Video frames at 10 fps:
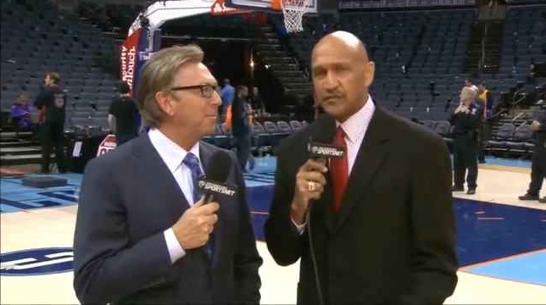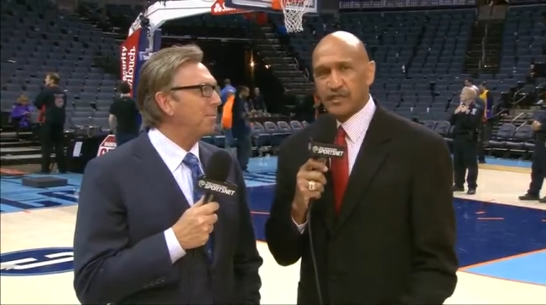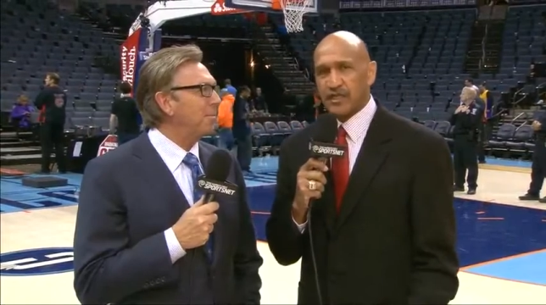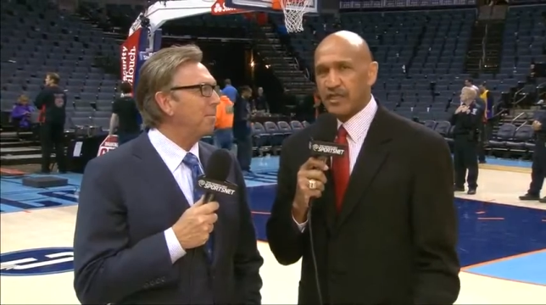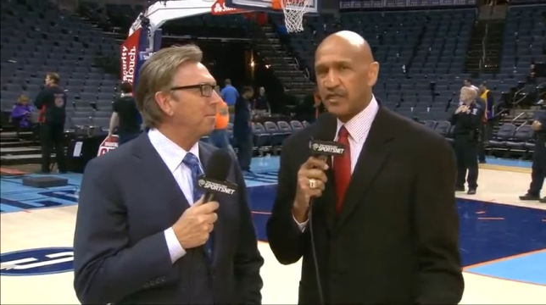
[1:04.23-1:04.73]
Speaker 1: But
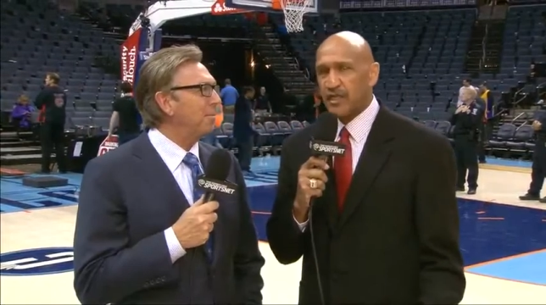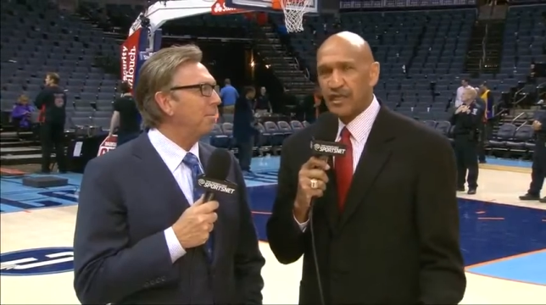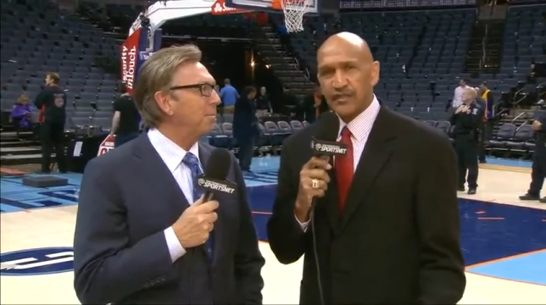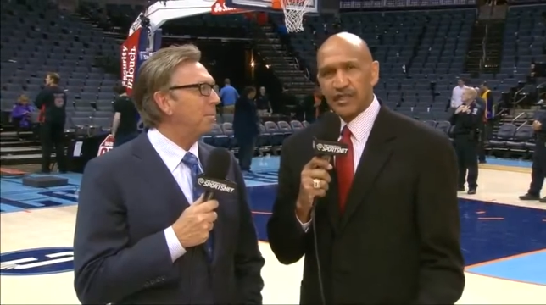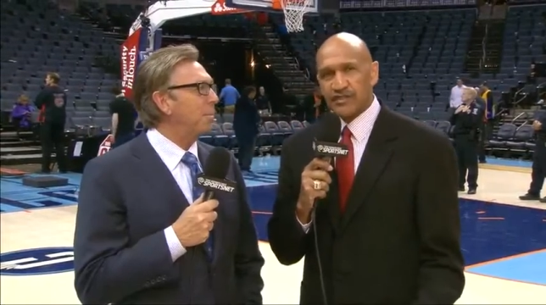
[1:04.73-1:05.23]
then
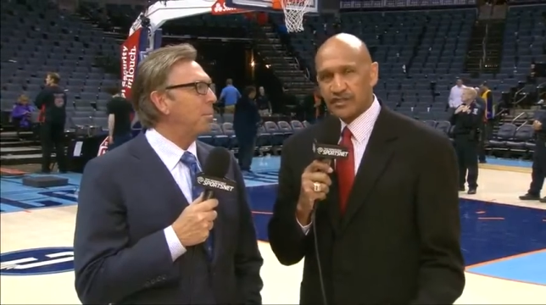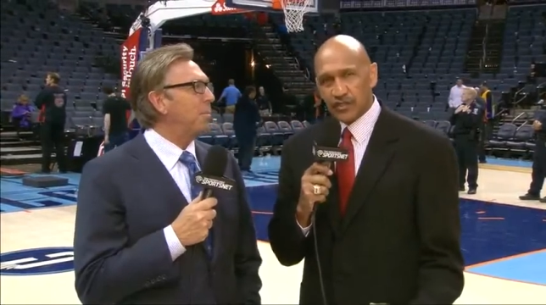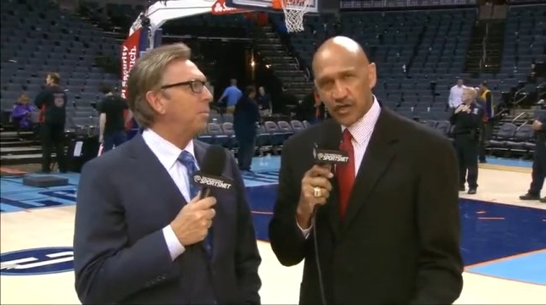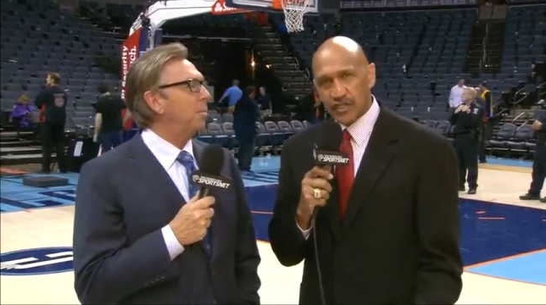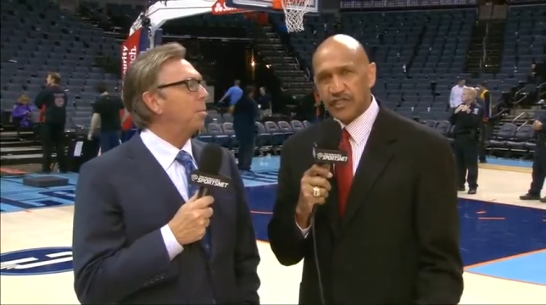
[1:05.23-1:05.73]
they
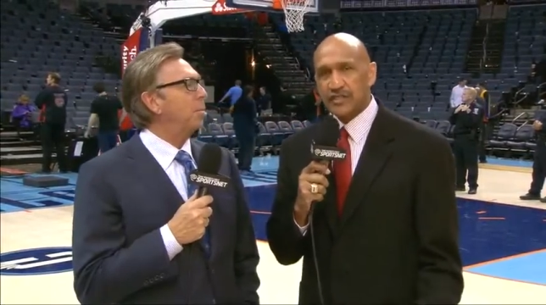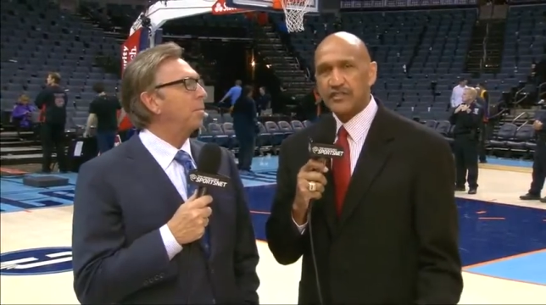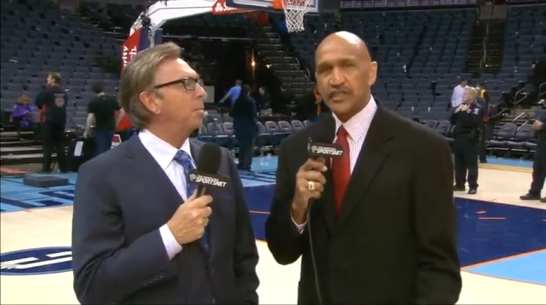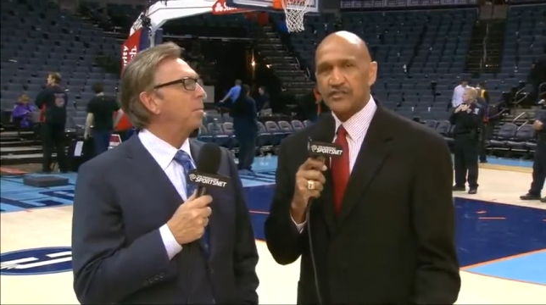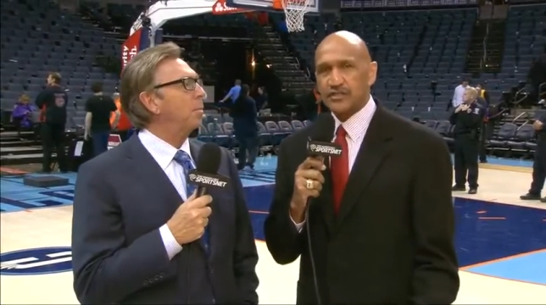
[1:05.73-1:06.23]
started
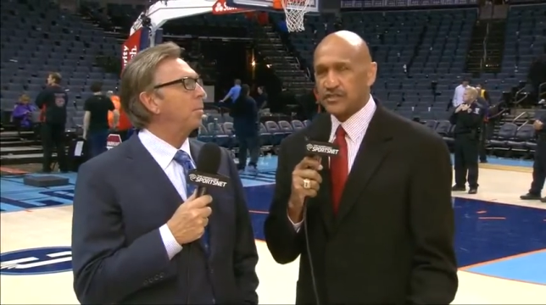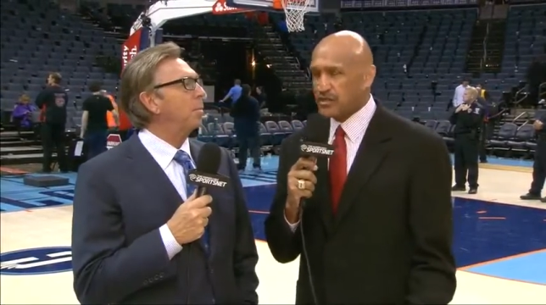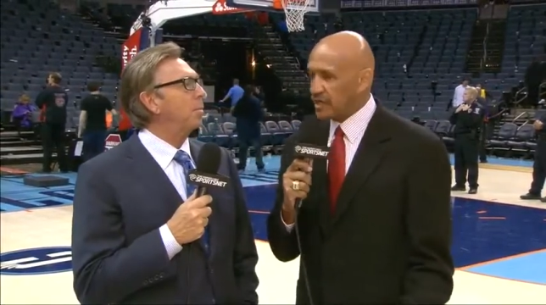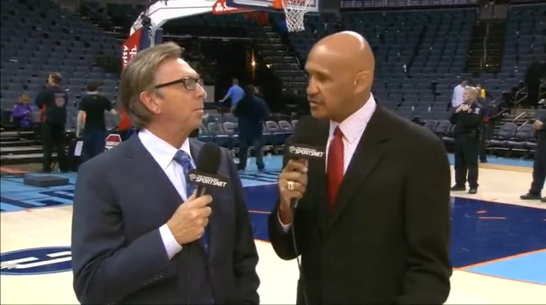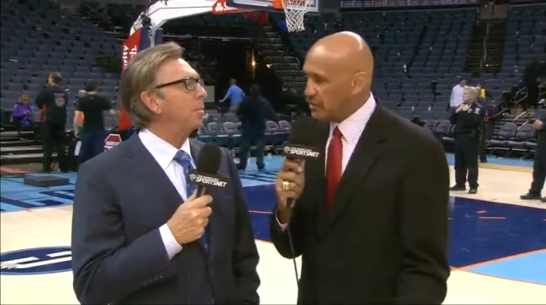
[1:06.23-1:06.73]
contesting
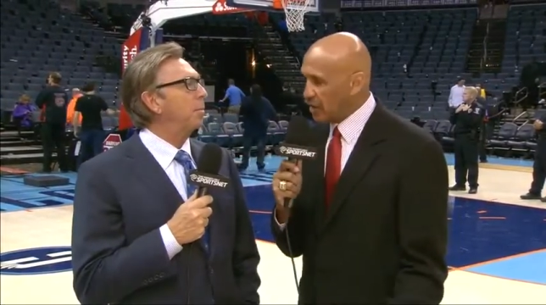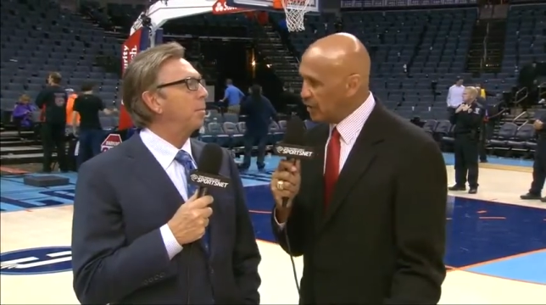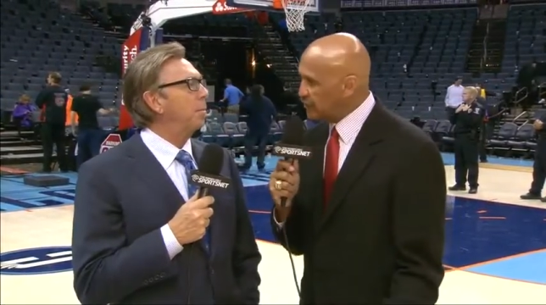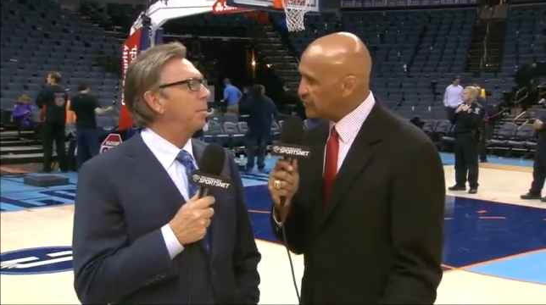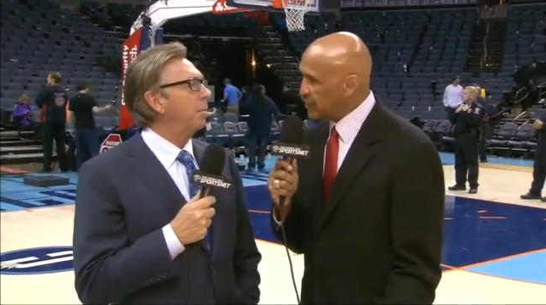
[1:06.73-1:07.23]
shots, and all of
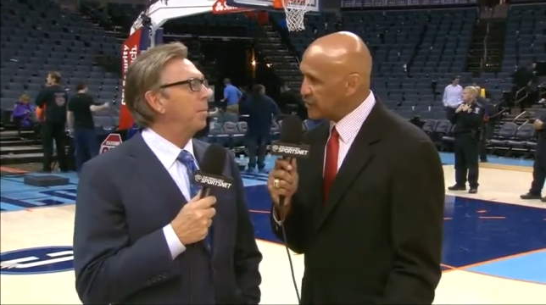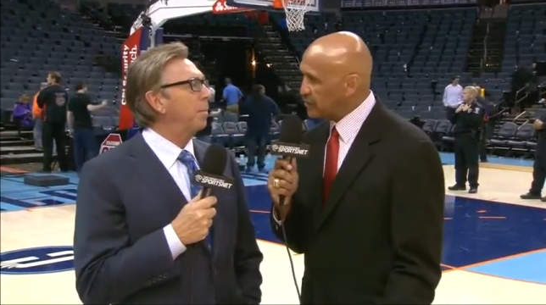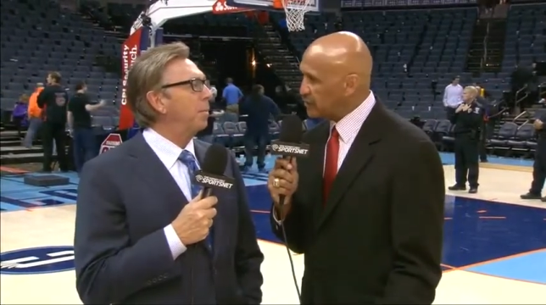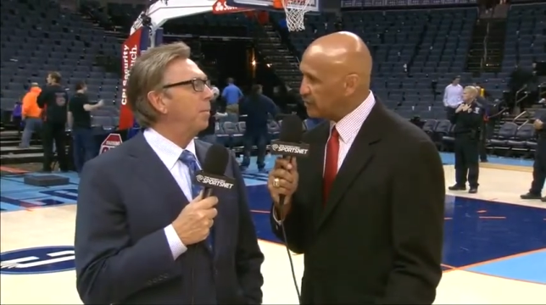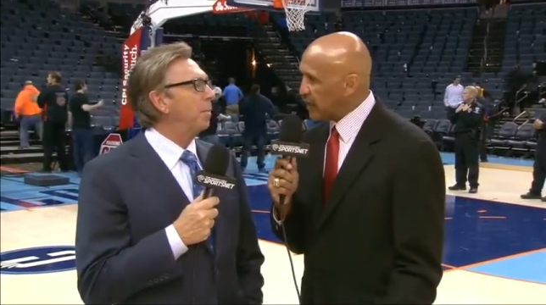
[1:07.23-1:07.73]
a sudden the
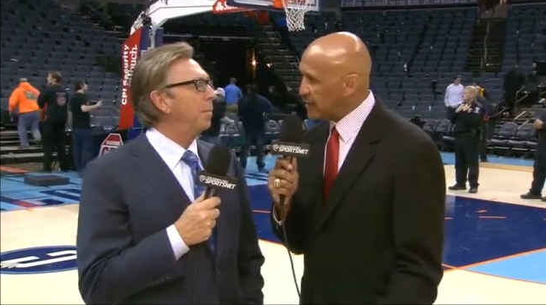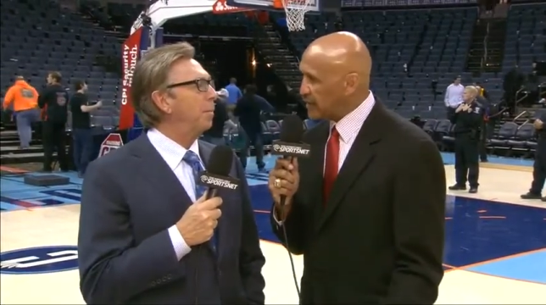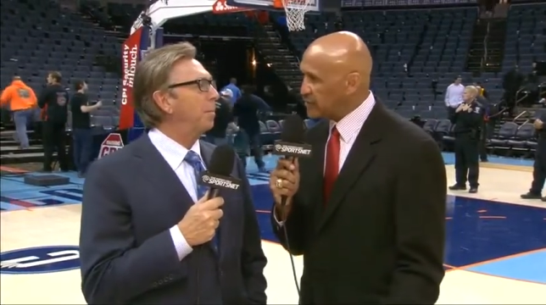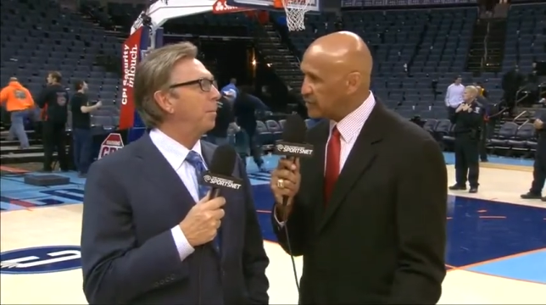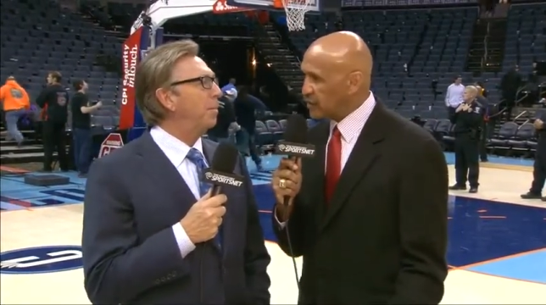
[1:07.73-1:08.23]
Bobcats
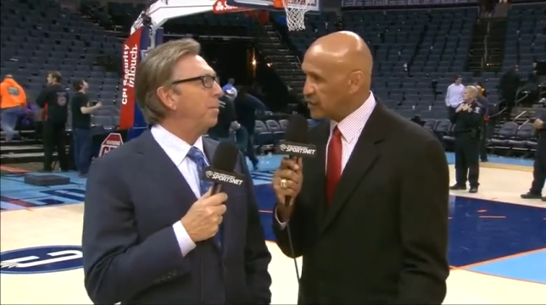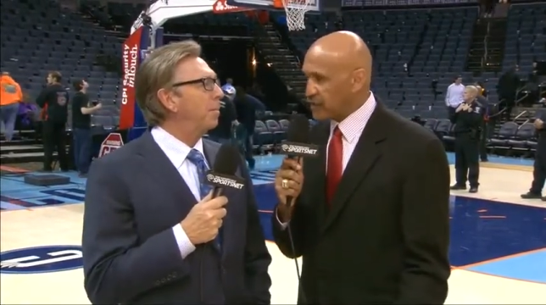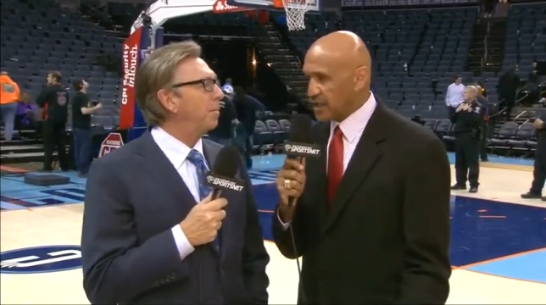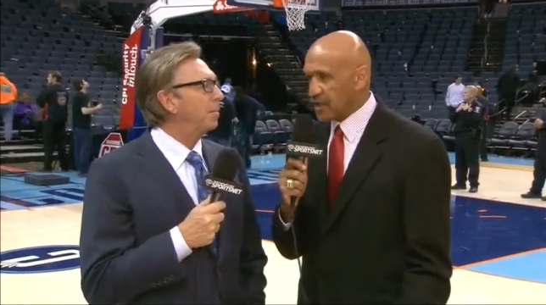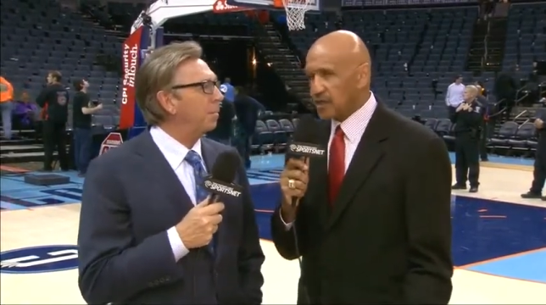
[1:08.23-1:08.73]
started
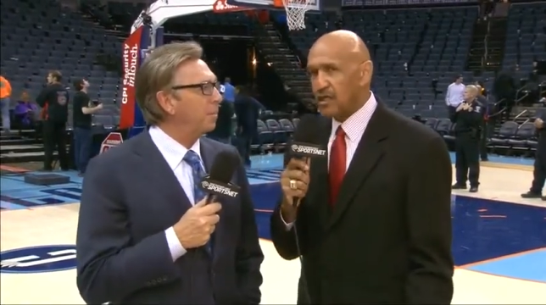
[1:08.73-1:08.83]
thinking,